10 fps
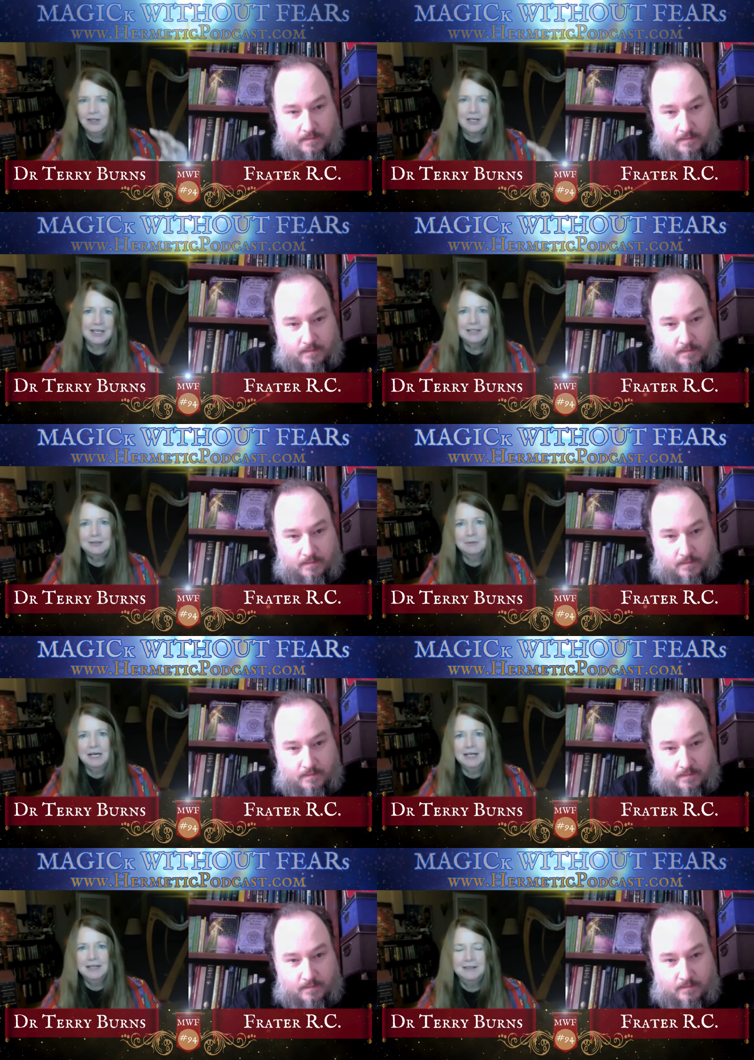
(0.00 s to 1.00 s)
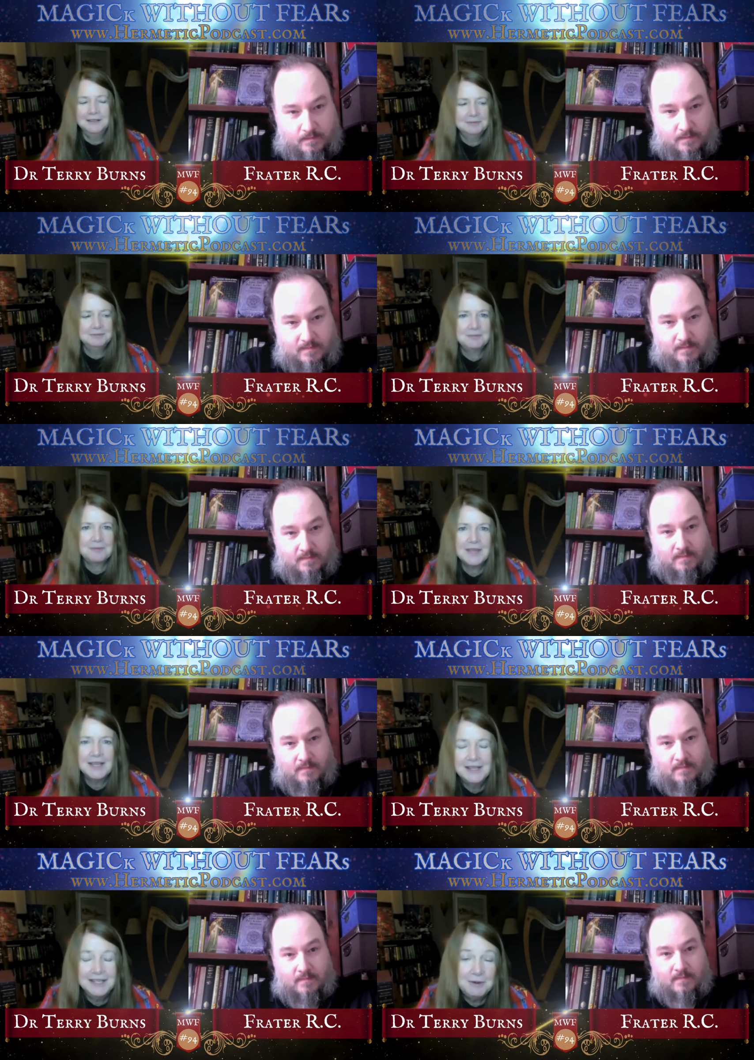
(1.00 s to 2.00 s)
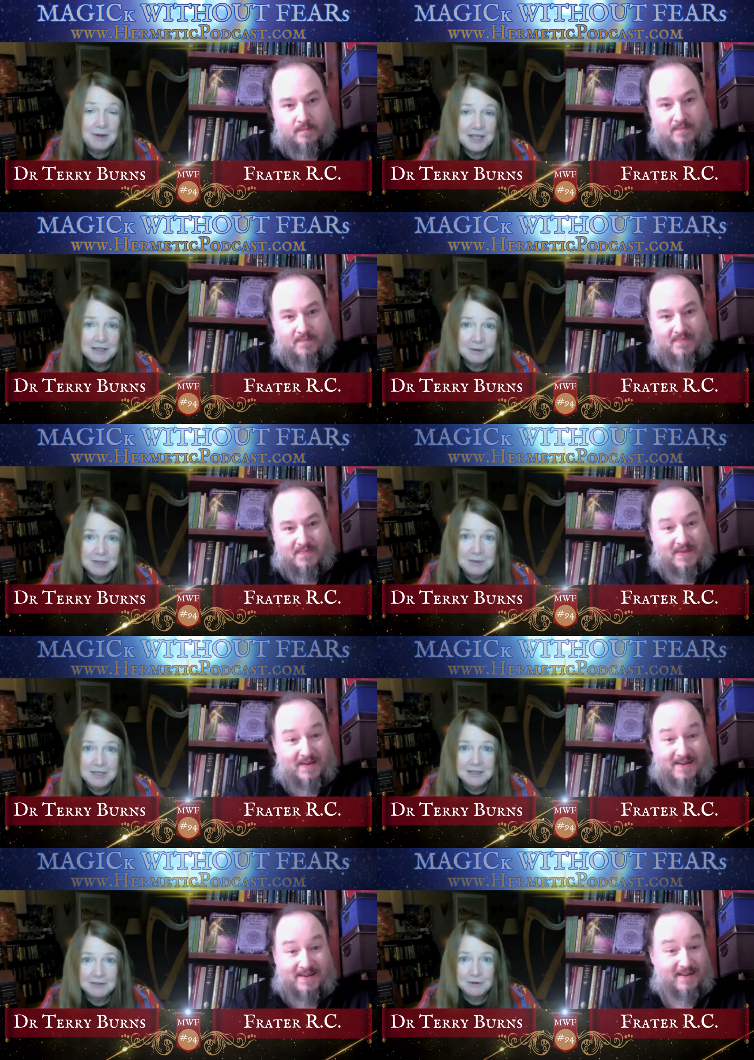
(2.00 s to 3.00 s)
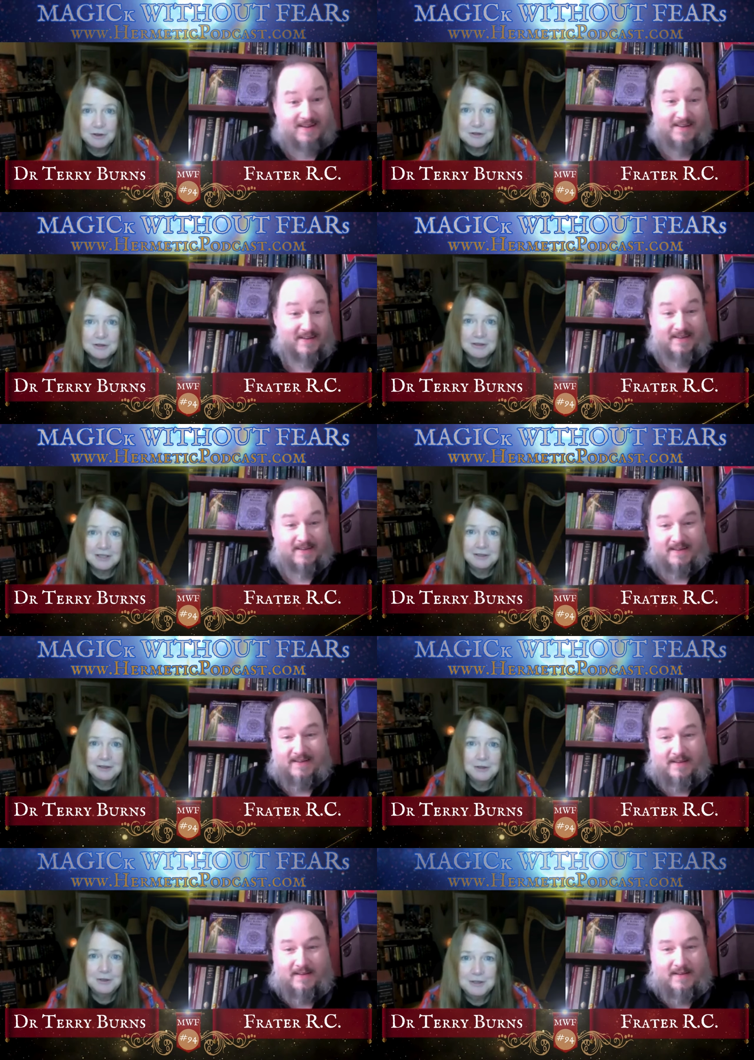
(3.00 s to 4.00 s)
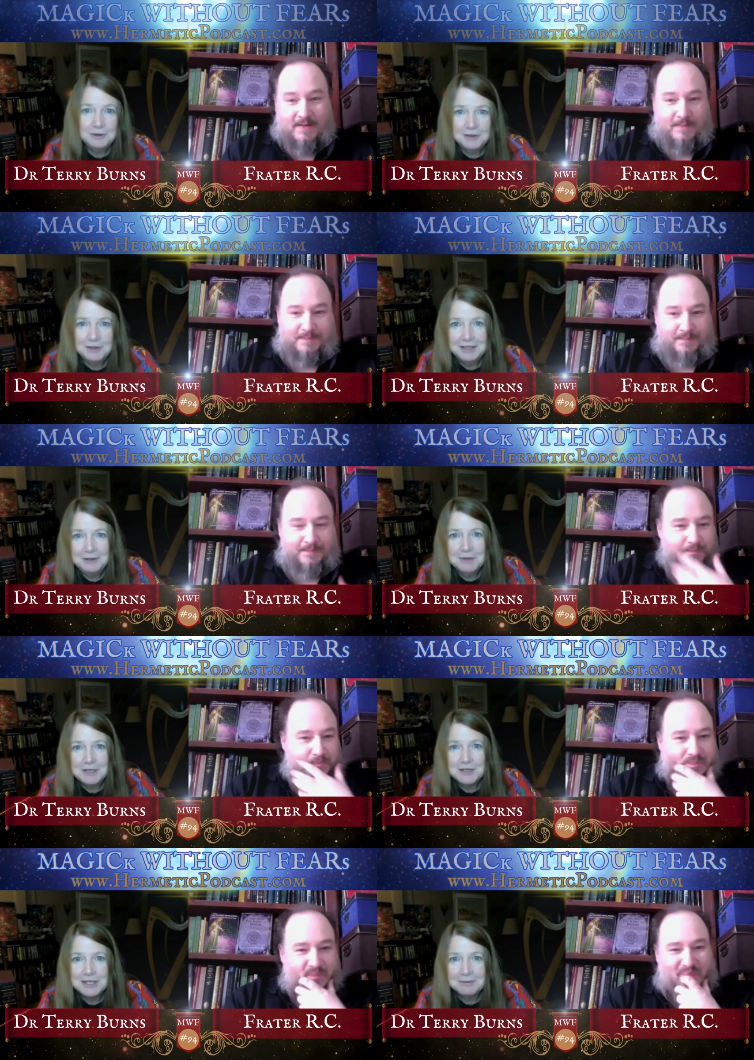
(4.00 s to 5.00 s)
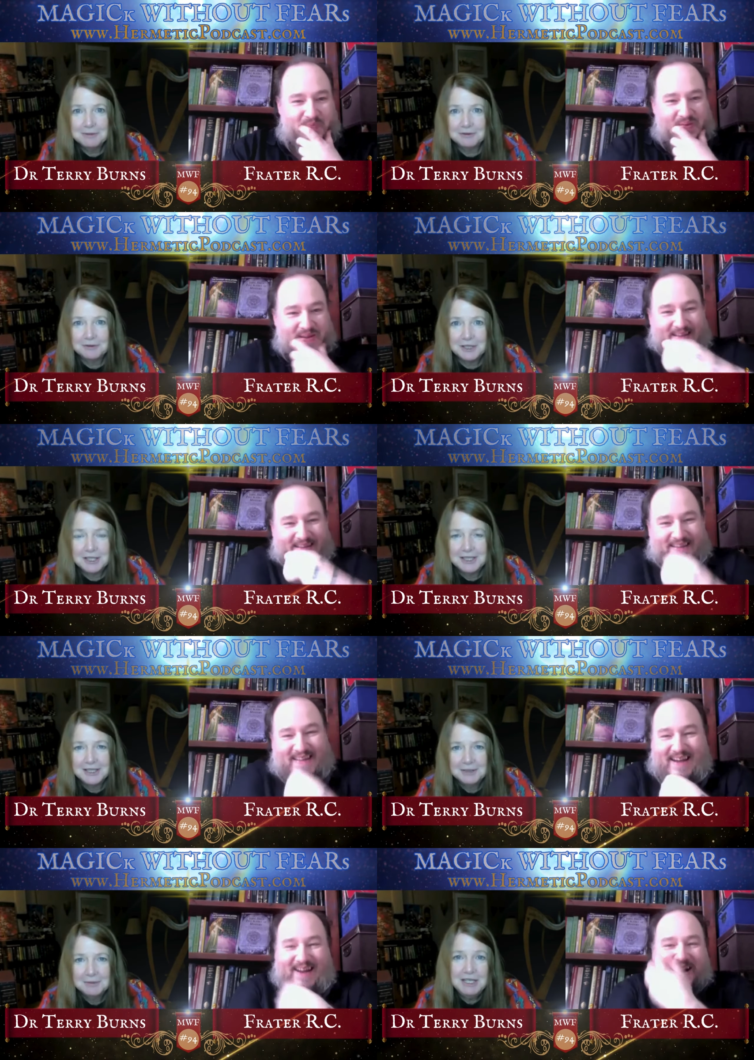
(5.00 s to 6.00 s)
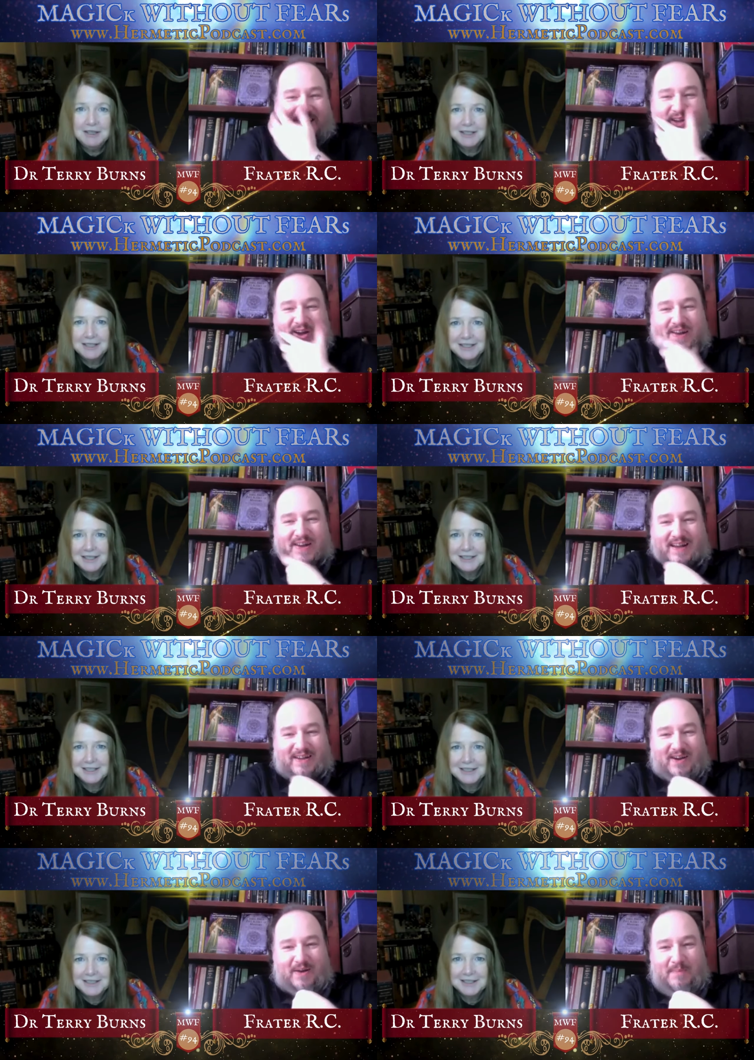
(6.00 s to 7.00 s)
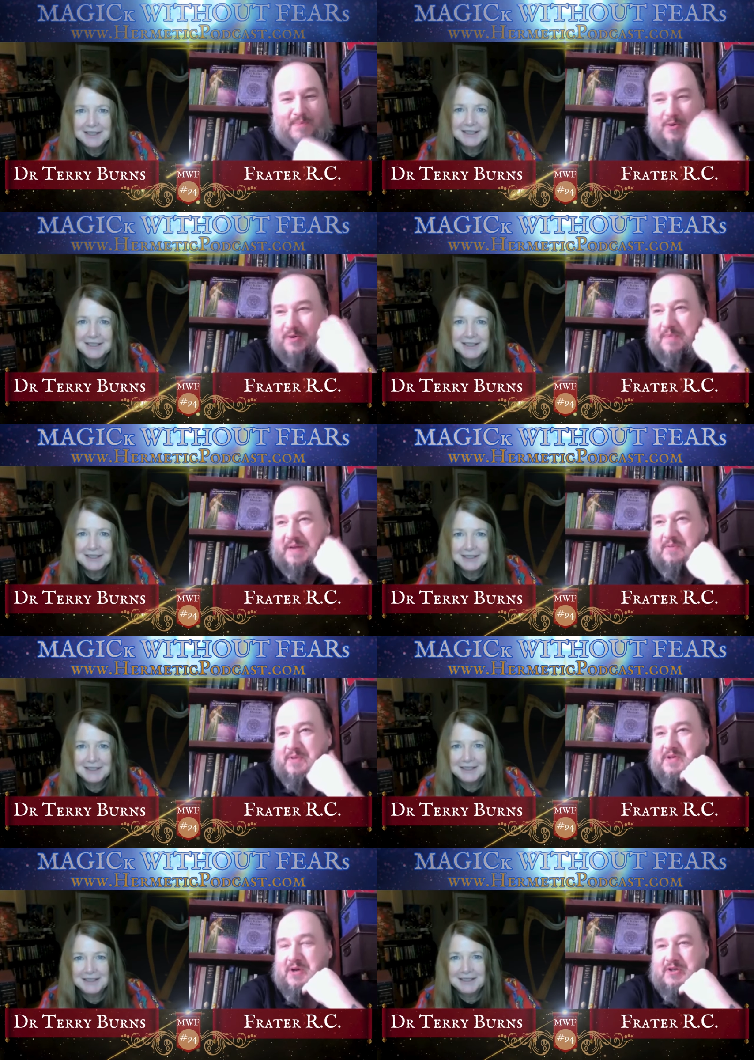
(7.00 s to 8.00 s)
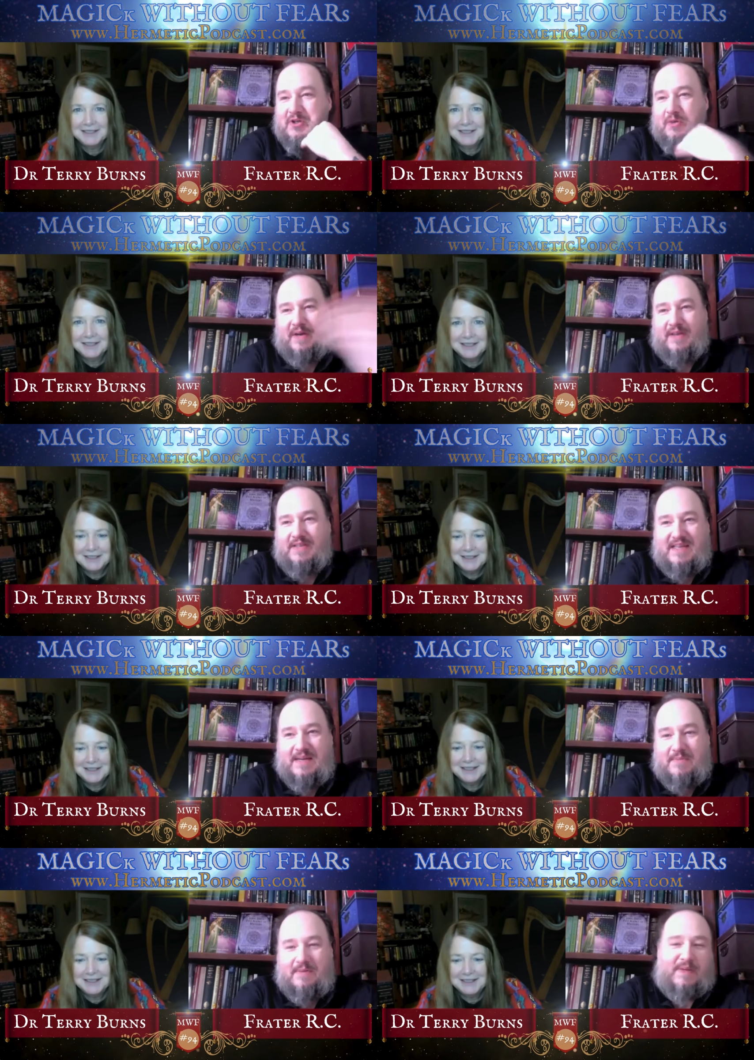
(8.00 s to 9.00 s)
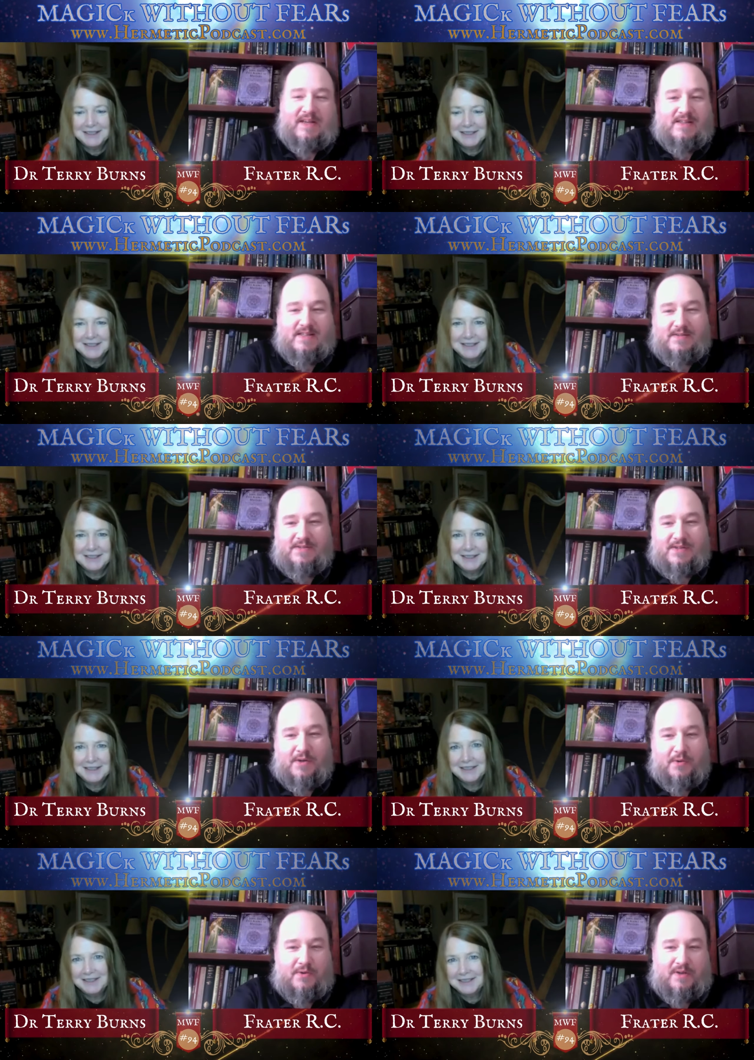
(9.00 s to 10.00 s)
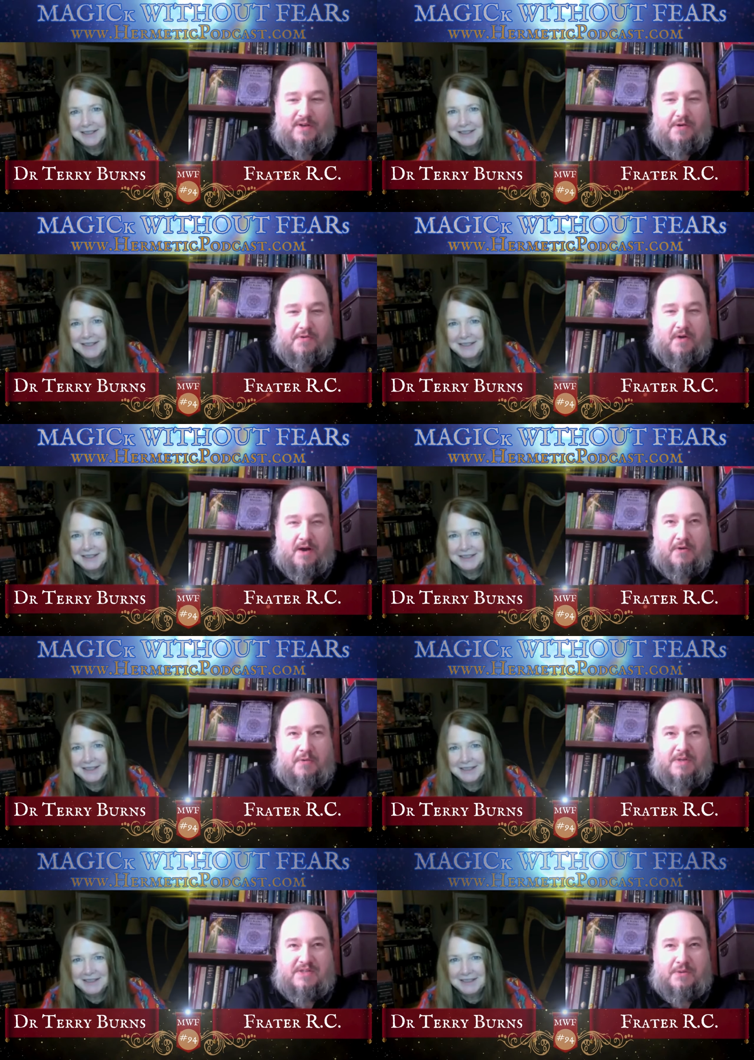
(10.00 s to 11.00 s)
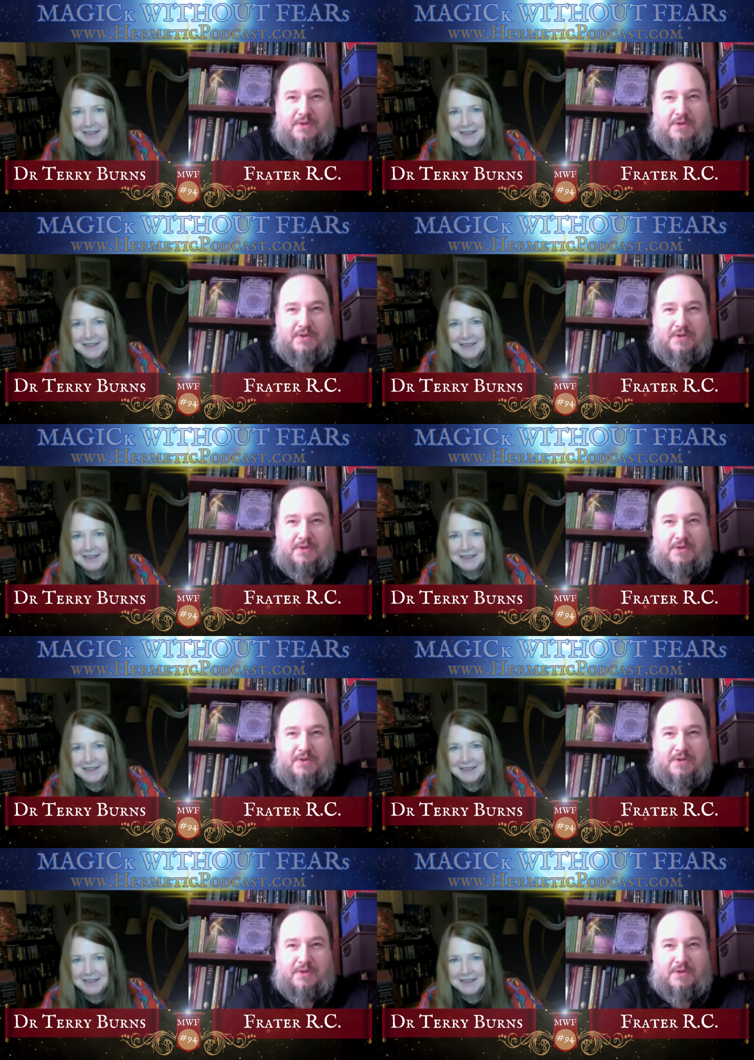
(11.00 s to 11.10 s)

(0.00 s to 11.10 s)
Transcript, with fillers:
Speaker 1: look, it's mine anyway, that's my opinion of Kircher since you you you mentioned it before.
Speaker 2: Yeah, I got a I got a bone to pick with Kircher, but at the same because he's so you know uh, Christo